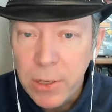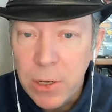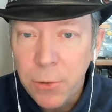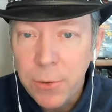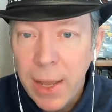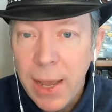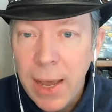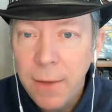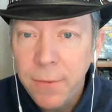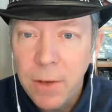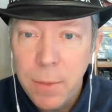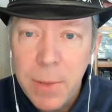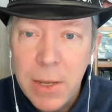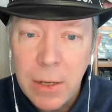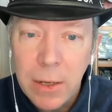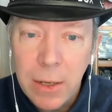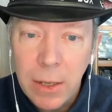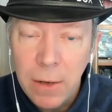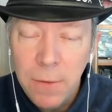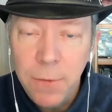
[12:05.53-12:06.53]
You don't have to be
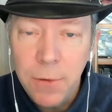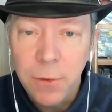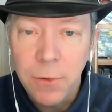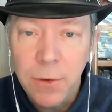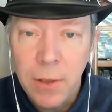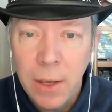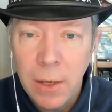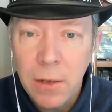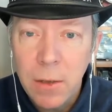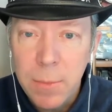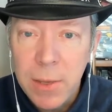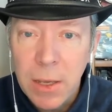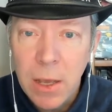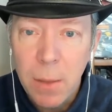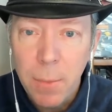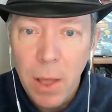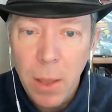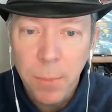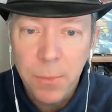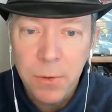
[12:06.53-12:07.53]
an infosec to
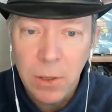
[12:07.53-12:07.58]
become up